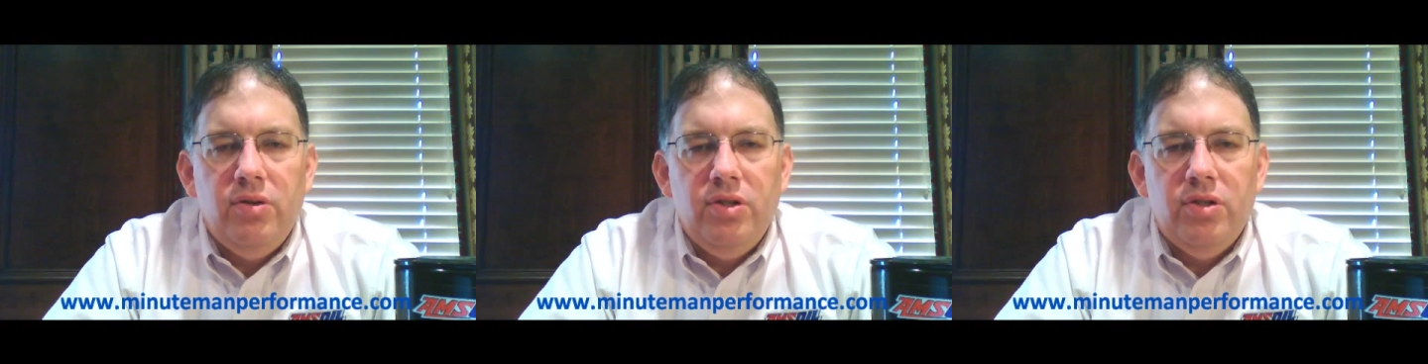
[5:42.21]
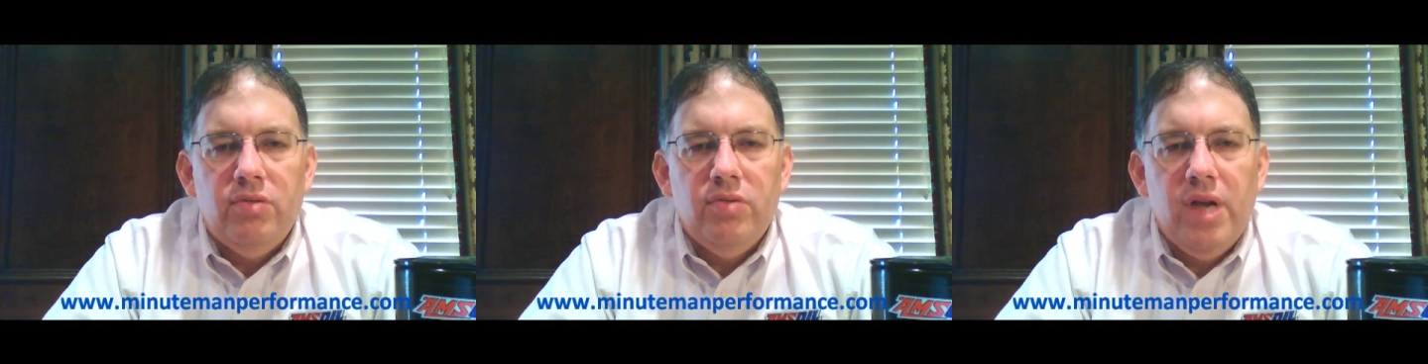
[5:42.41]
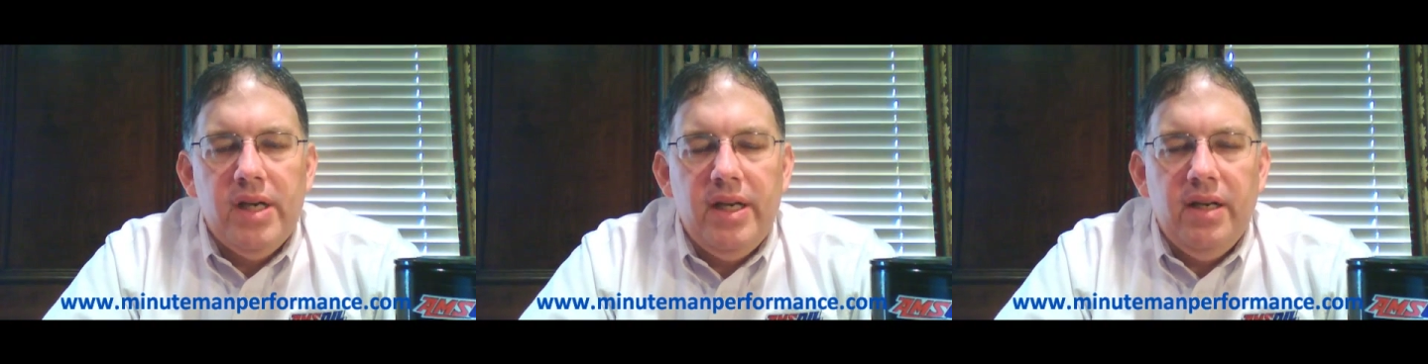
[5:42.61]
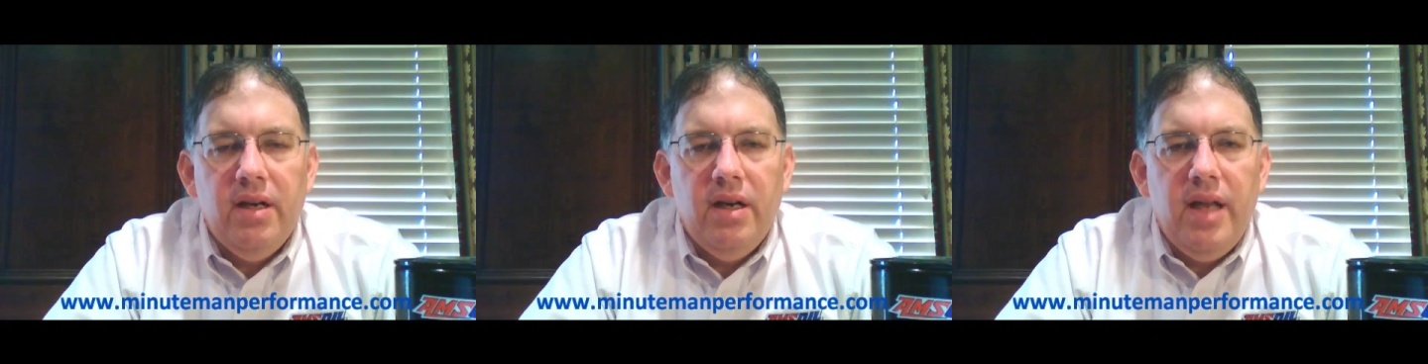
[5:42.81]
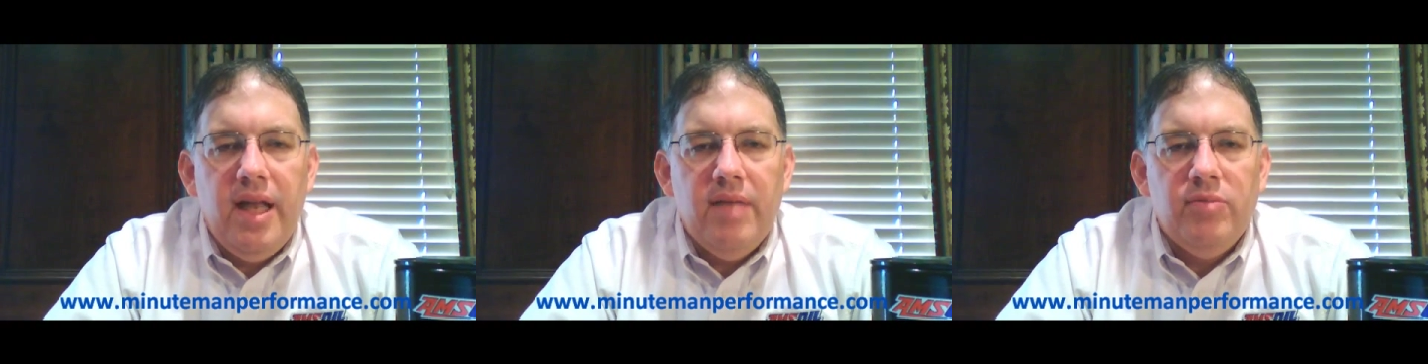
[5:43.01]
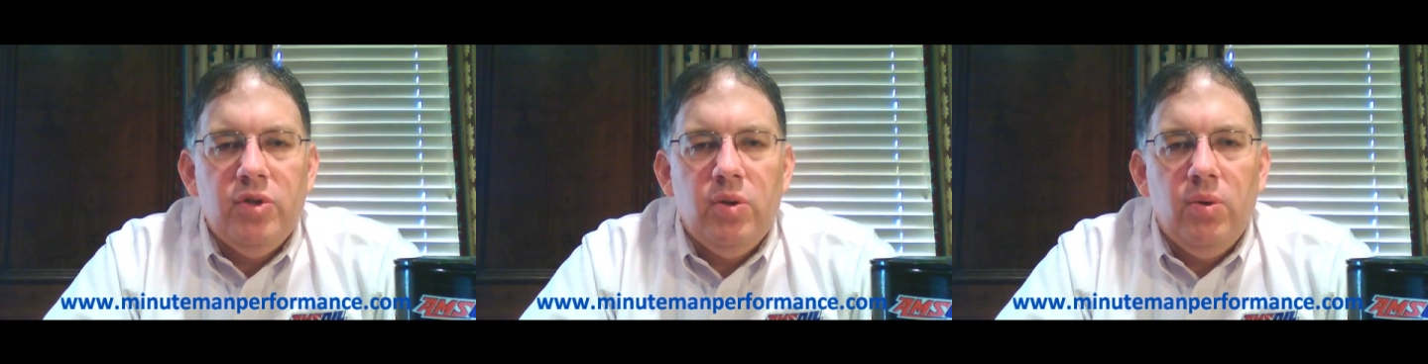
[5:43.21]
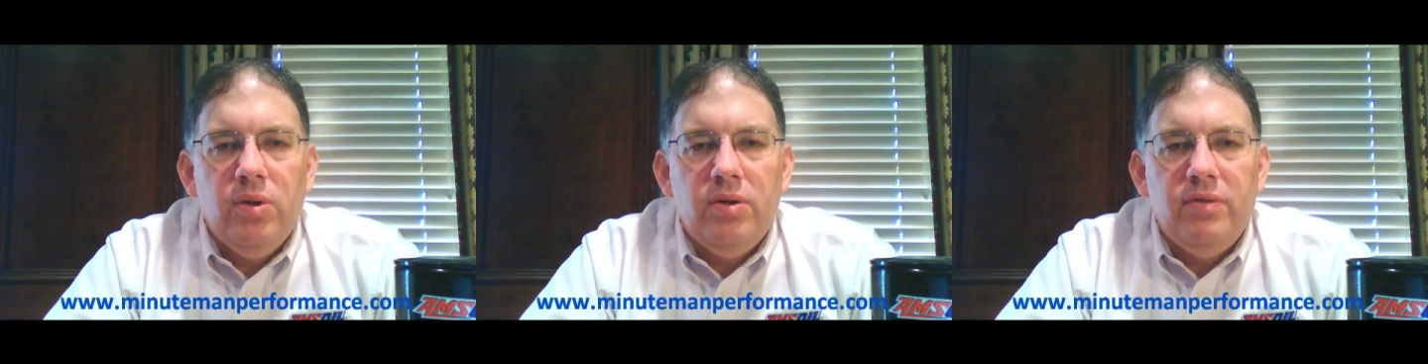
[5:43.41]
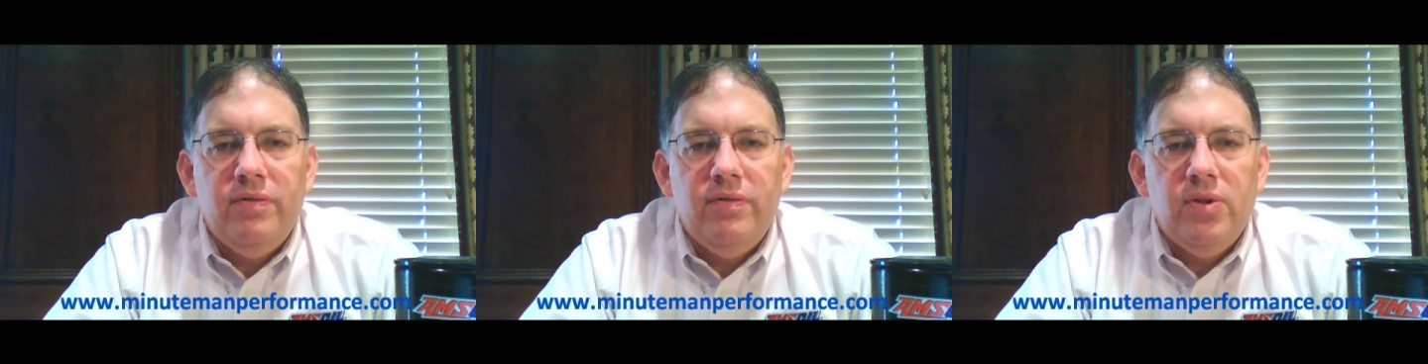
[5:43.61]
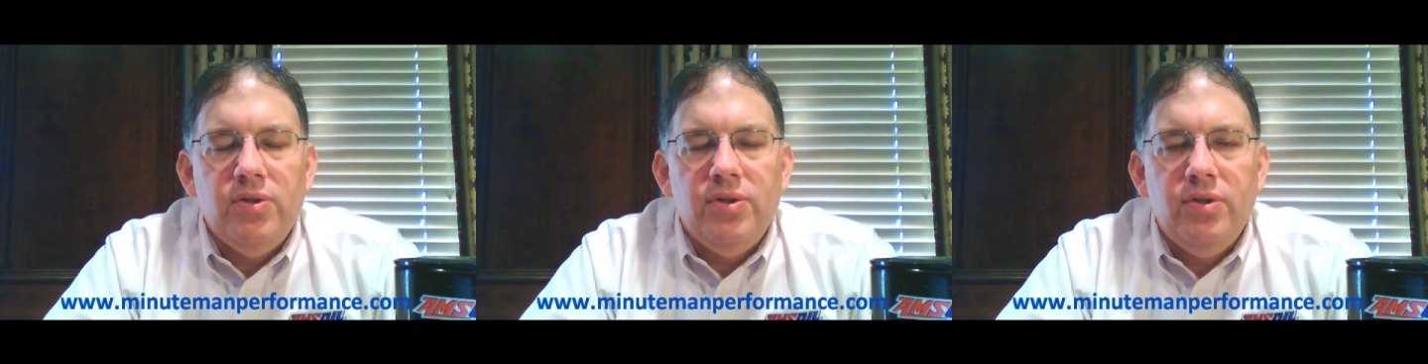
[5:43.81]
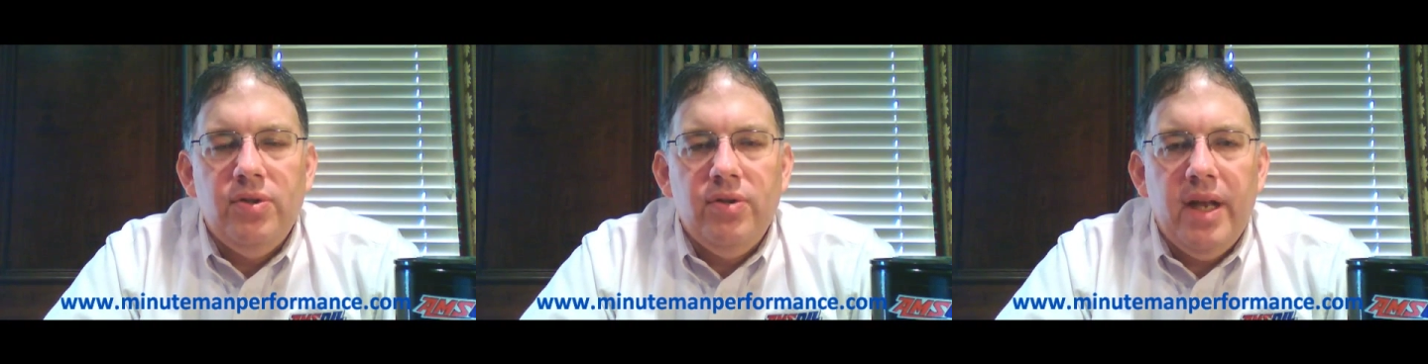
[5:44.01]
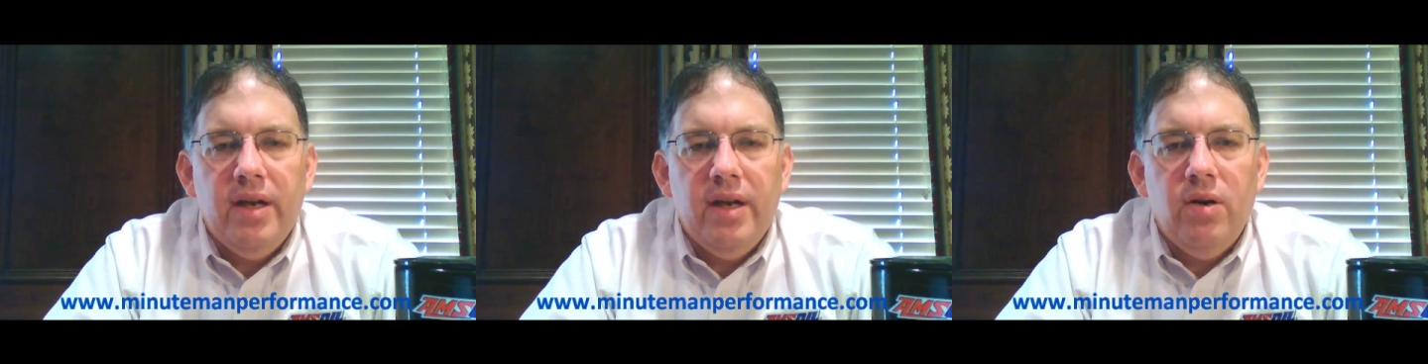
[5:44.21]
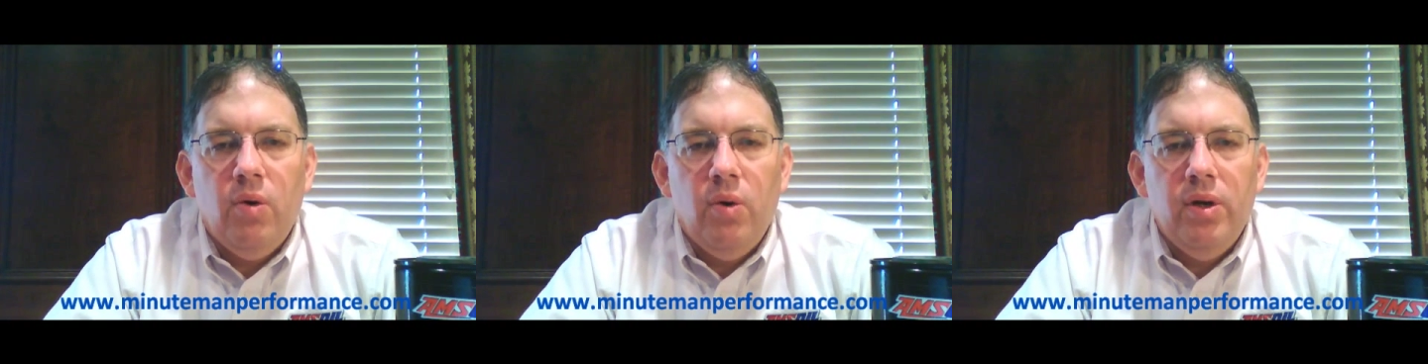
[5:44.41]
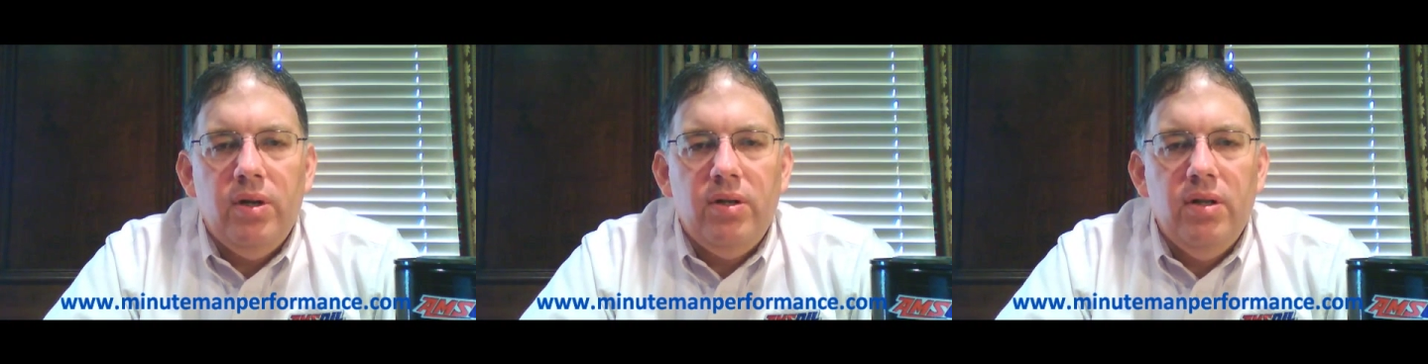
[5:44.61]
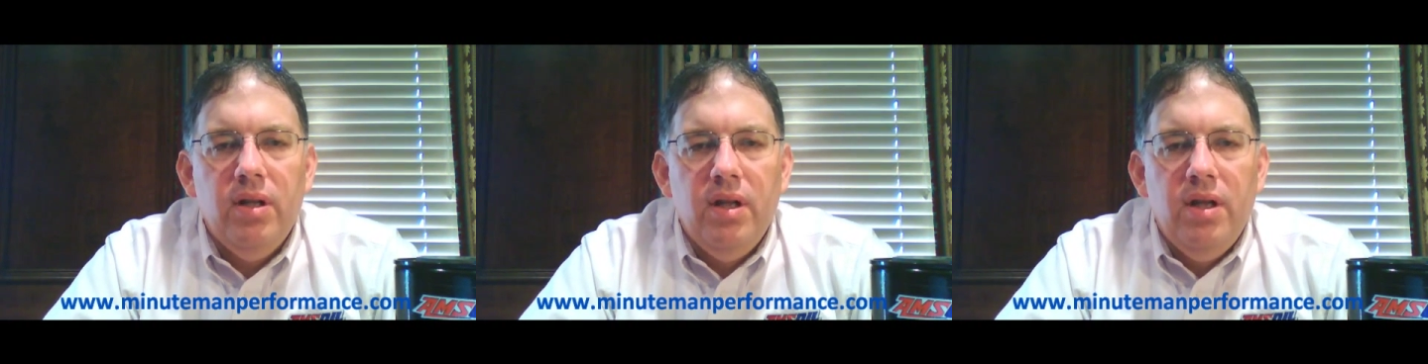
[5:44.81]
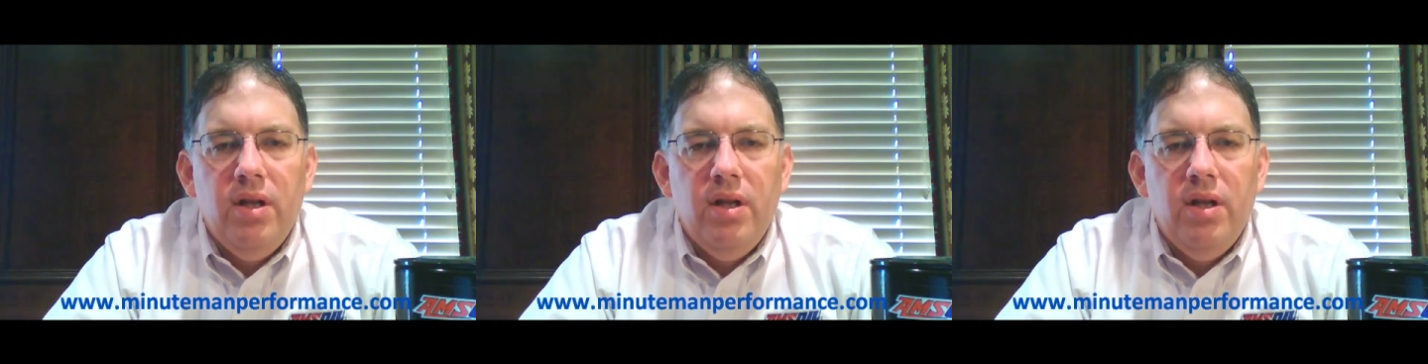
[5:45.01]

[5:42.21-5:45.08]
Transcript: you are running an AMSOIL full synthetic oil,